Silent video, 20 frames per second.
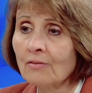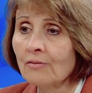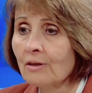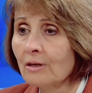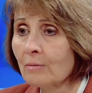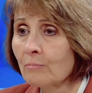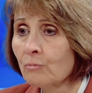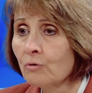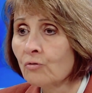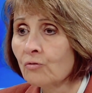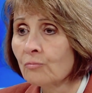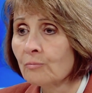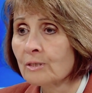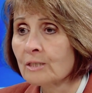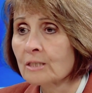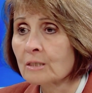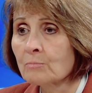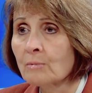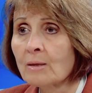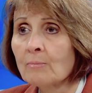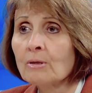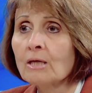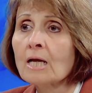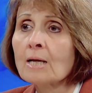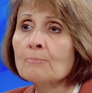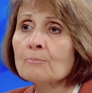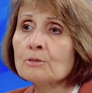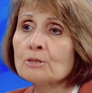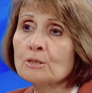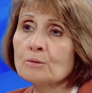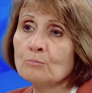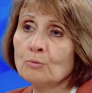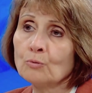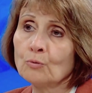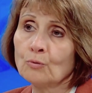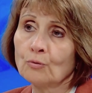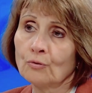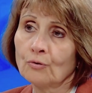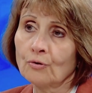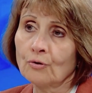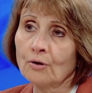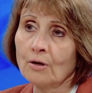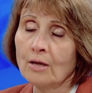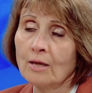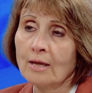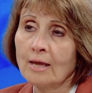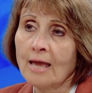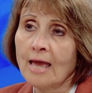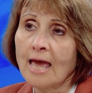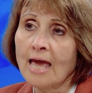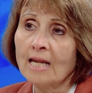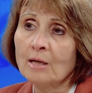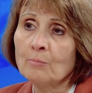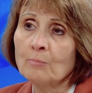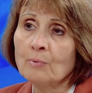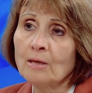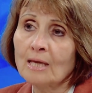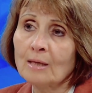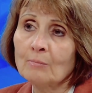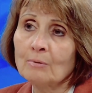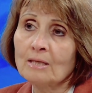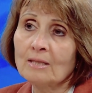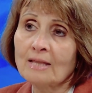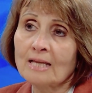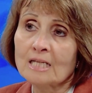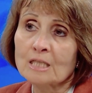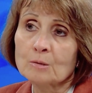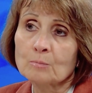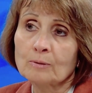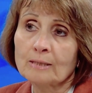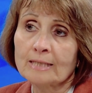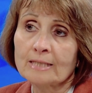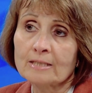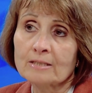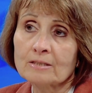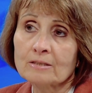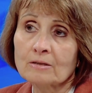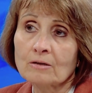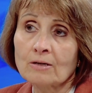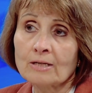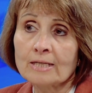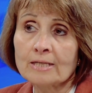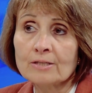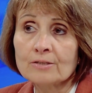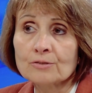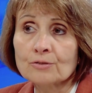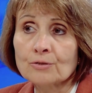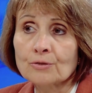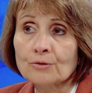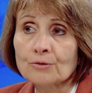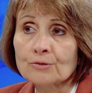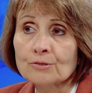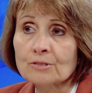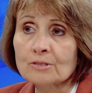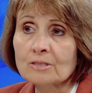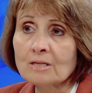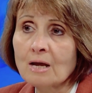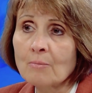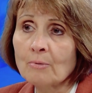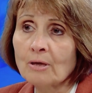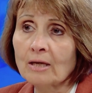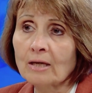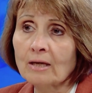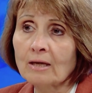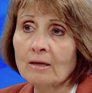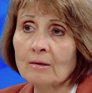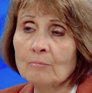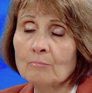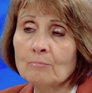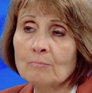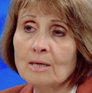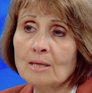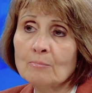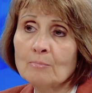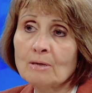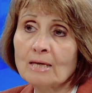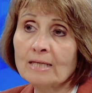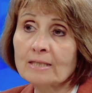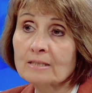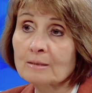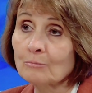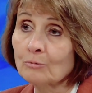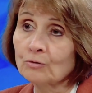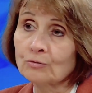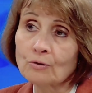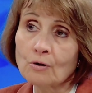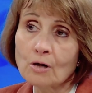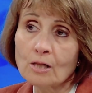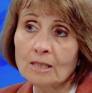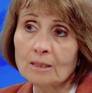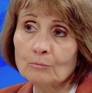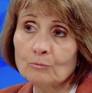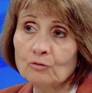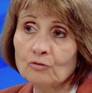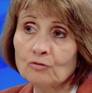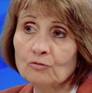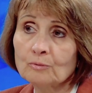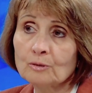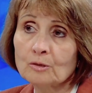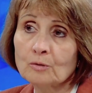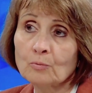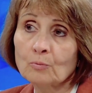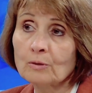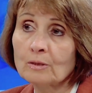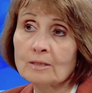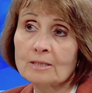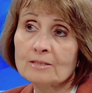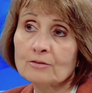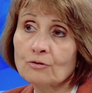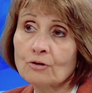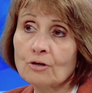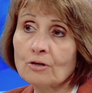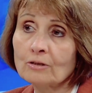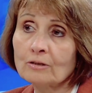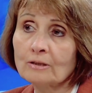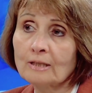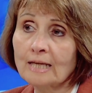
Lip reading: their movements may become smoother. And a baby that is placed on his or her stomach may make some crawling movements with his or her